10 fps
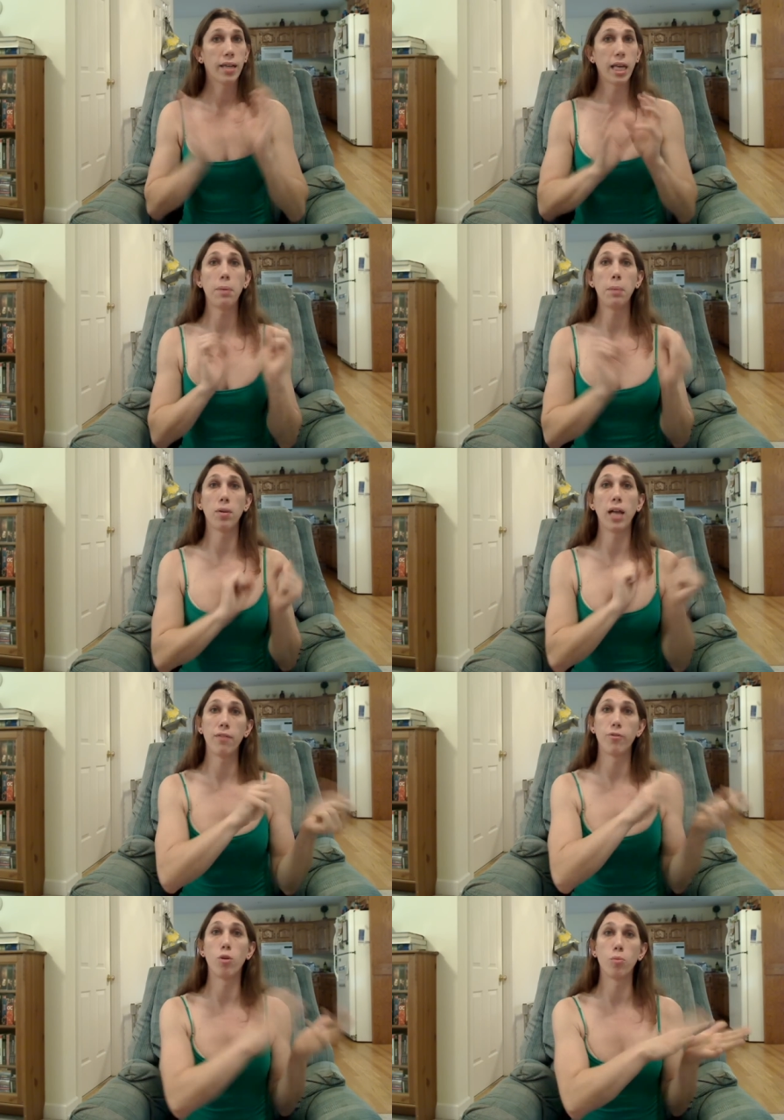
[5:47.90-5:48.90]
Gay people
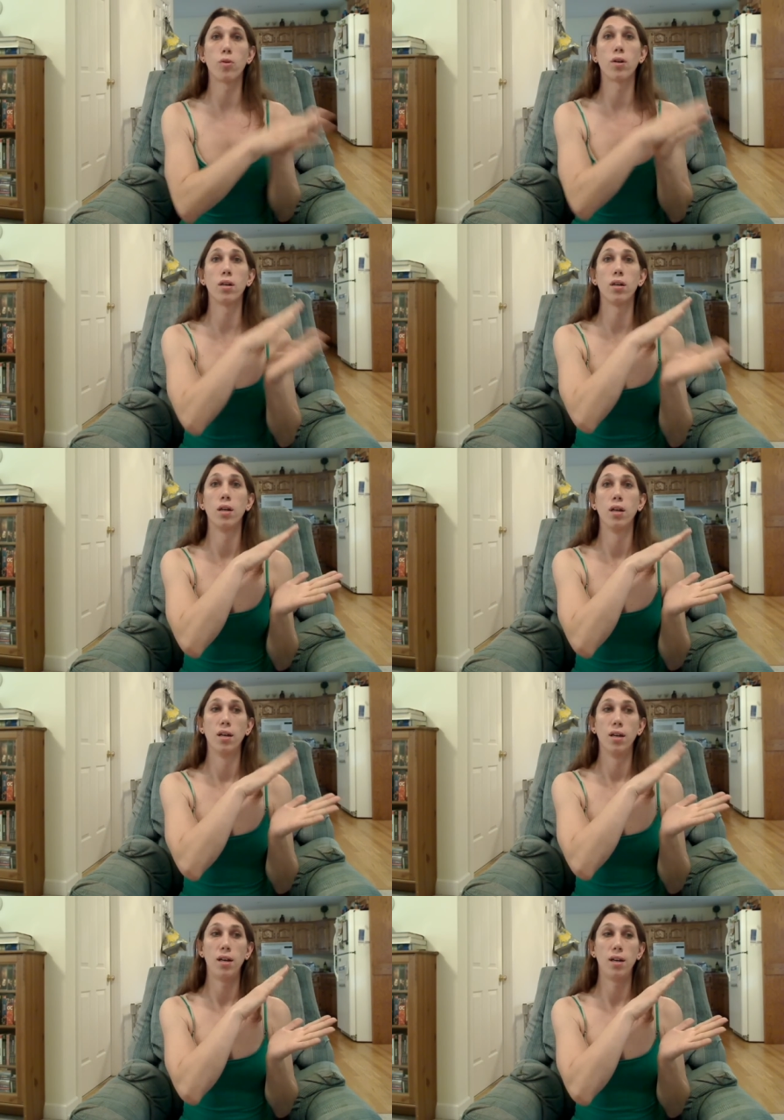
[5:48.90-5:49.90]
have no more
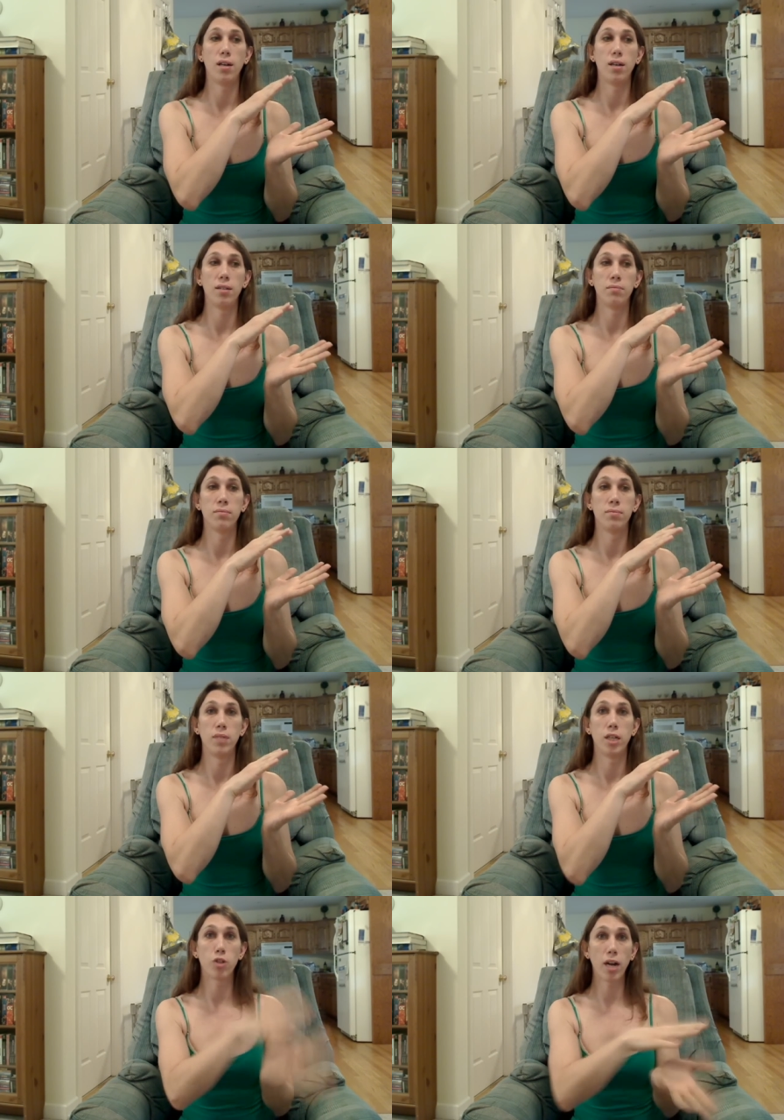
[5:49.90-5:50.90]

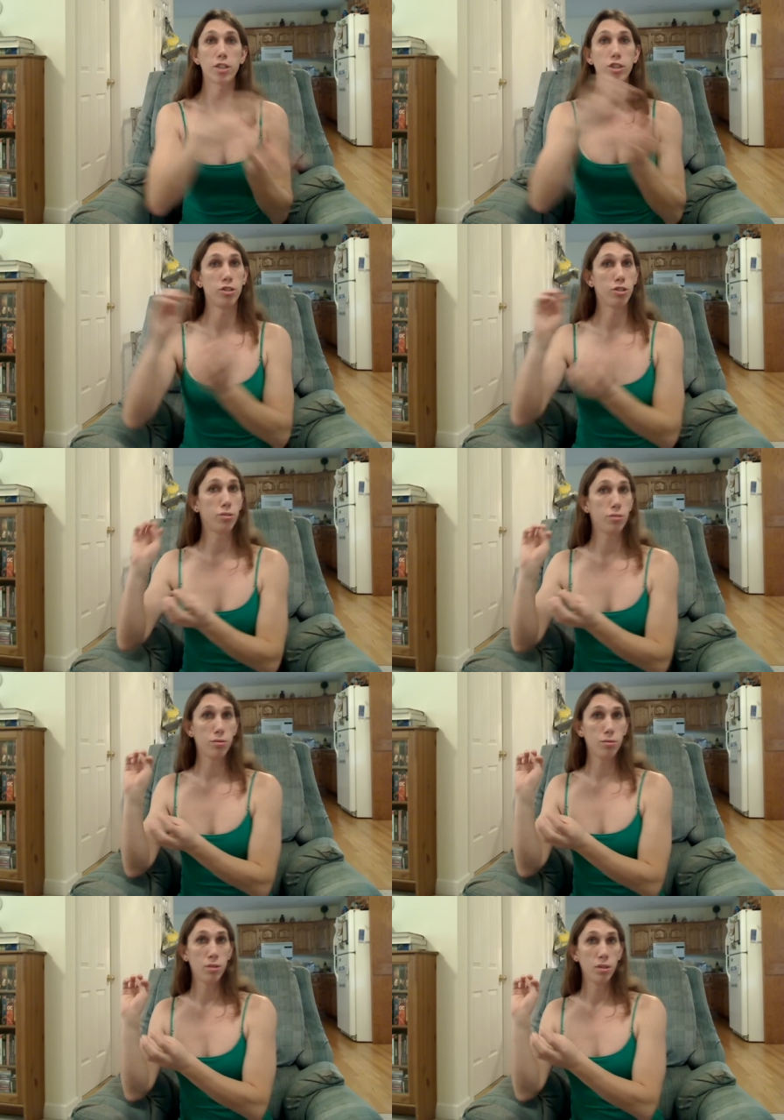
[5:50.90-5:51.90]
attraction
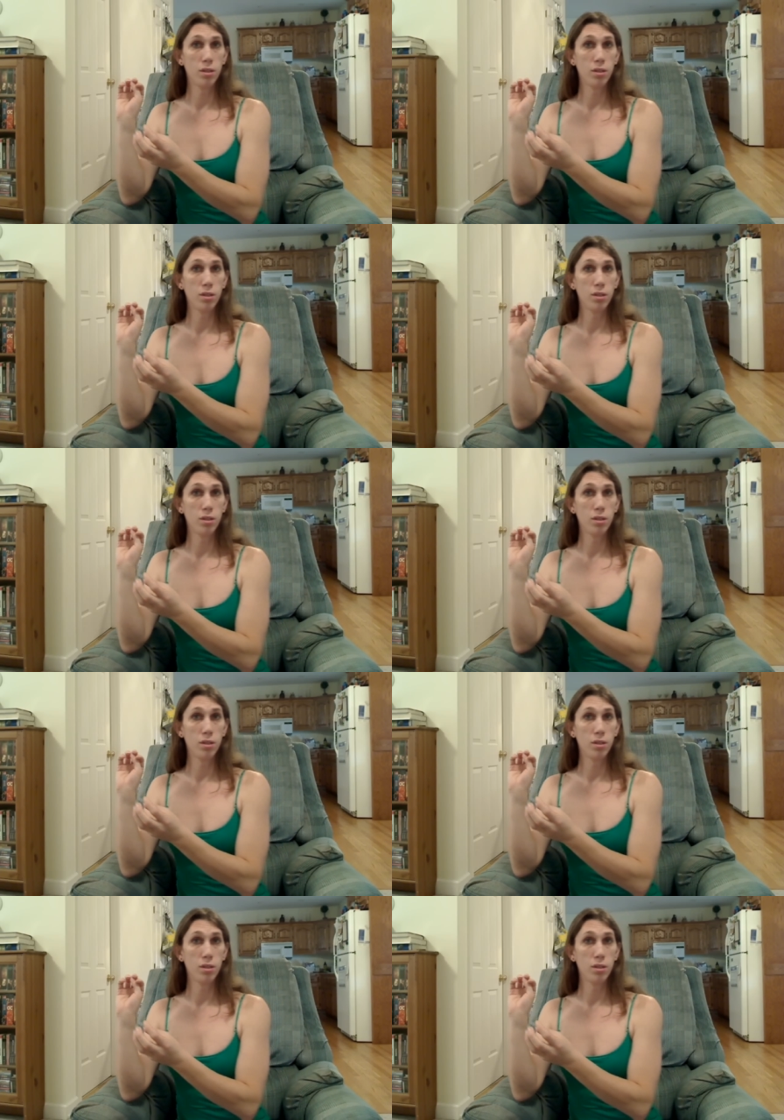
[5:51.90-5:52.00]
to